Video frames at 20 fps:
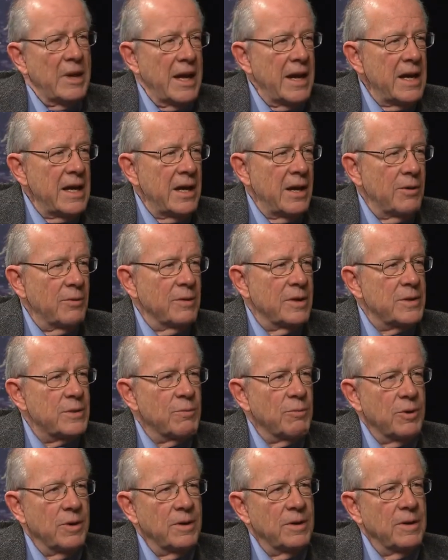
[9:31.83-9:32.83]
now is
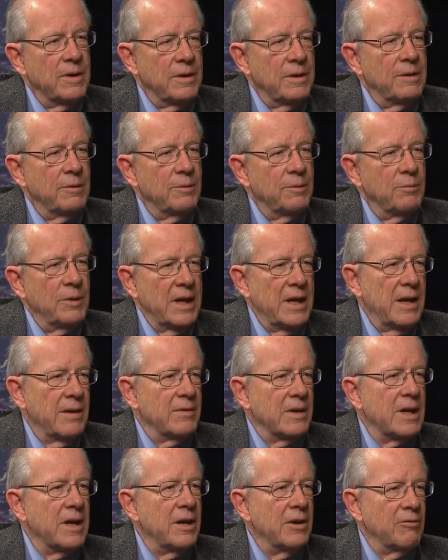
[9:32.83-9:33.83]
we have
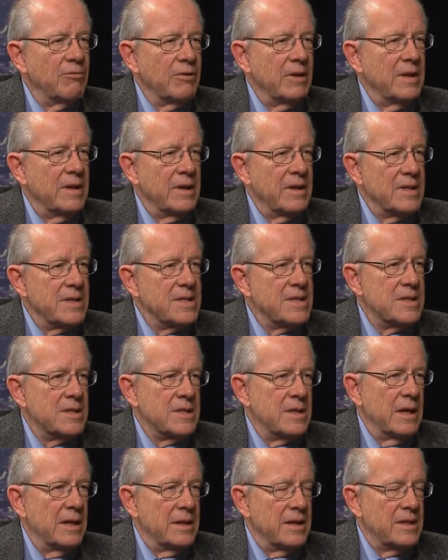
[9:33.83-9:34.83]
a country that
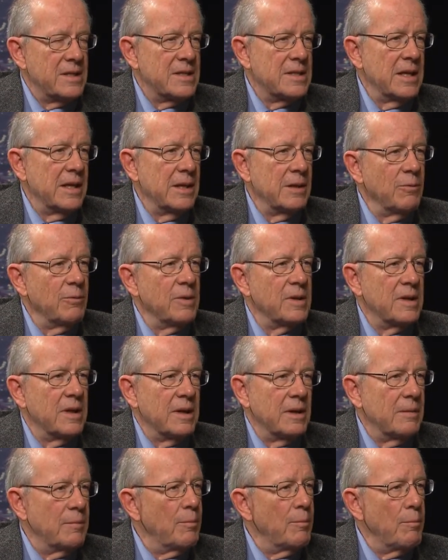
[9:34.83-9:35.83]
is sitting with
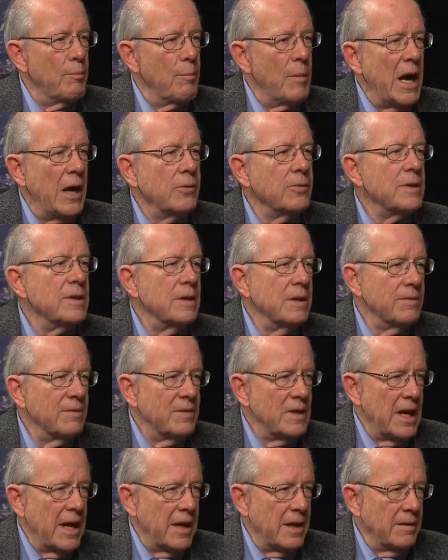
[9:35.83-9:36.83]
a mountain
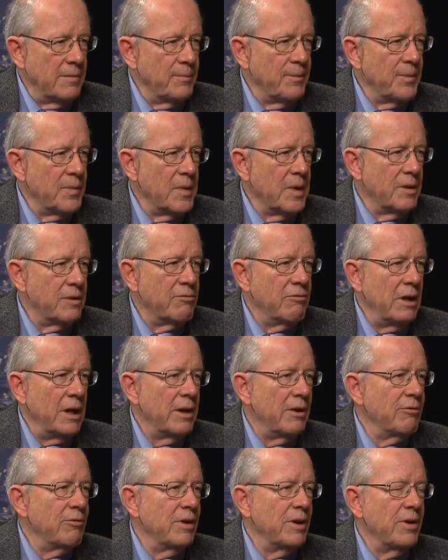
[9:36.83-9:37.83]
of debt,
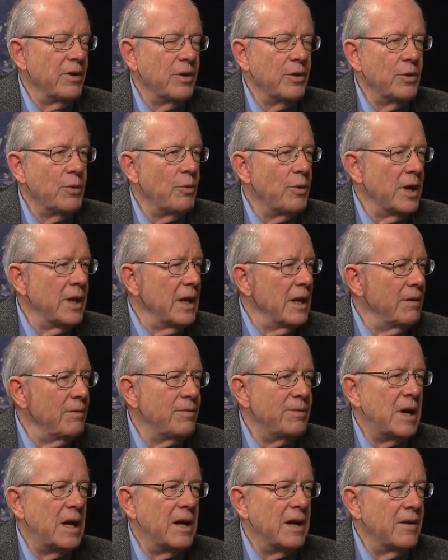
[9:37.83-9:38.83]

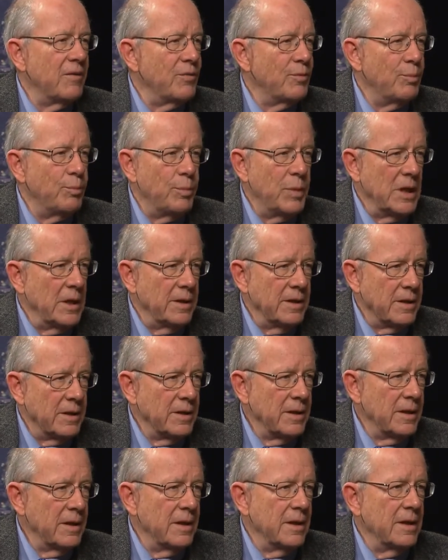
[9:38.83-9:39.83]
$325
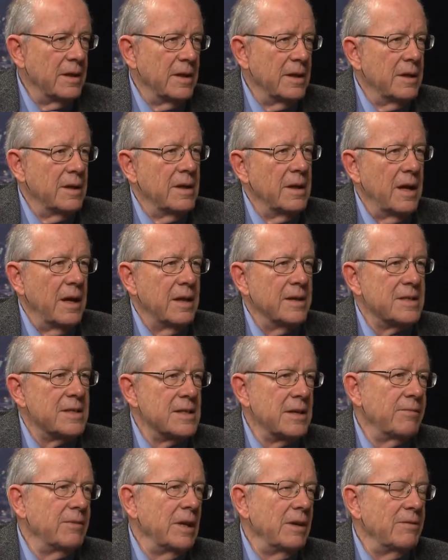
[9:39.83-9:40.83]
billion.
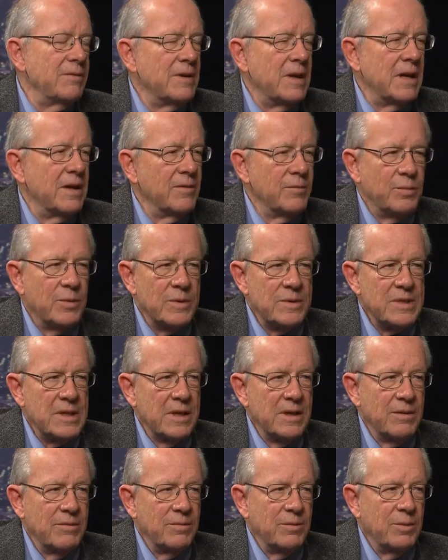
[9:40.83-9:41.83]

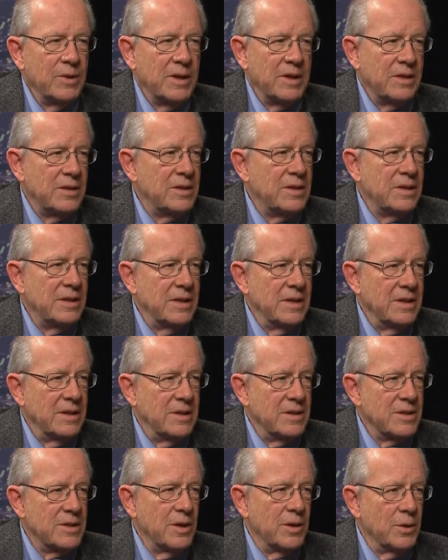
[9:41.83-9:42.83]
75% of which
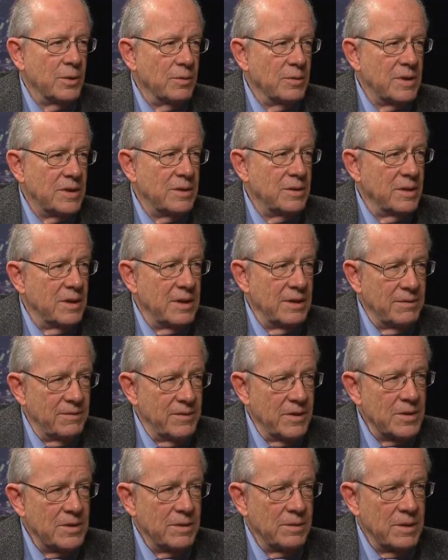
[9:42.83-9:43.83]
is owed to the
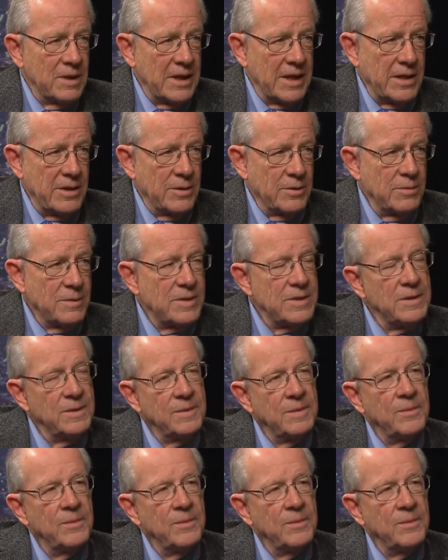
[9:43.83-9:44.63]
official lenders,